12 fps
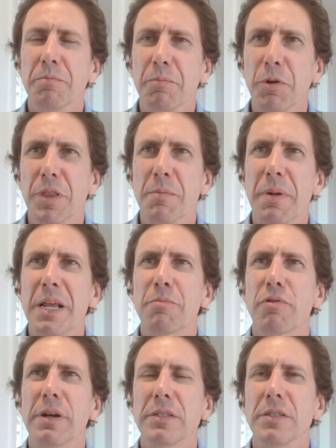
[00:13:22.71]
put the money
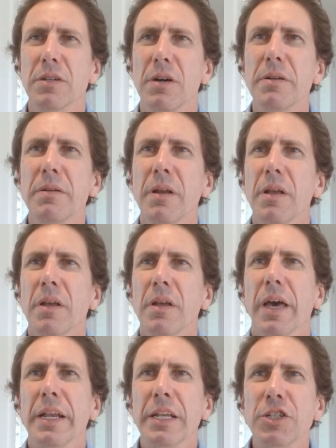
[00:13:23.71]
presses on
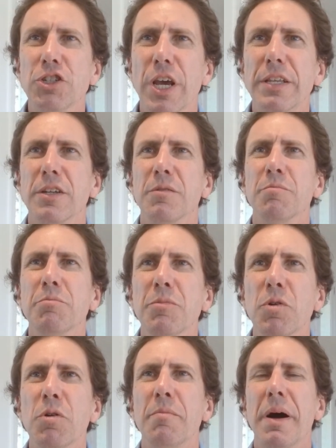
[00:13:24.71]
and injected
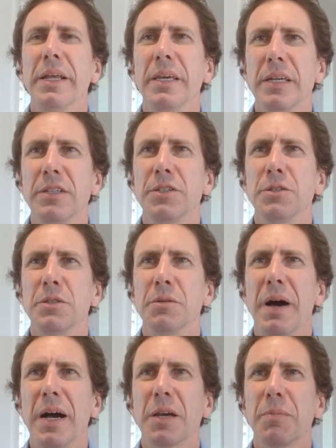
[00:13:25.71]
more money into the
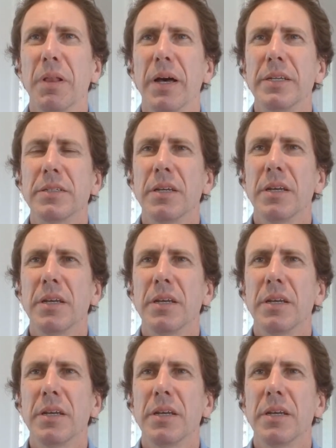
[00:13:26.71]
marketplace.